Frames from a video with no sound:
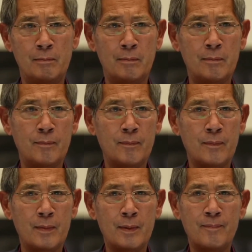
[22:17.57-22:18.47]
and
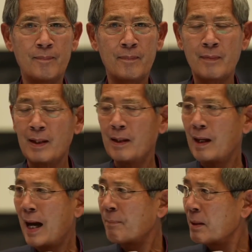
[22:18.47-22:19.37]
nothing
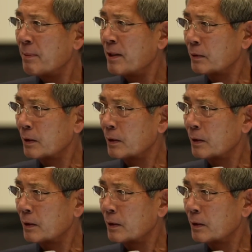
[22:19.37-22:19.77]
happens,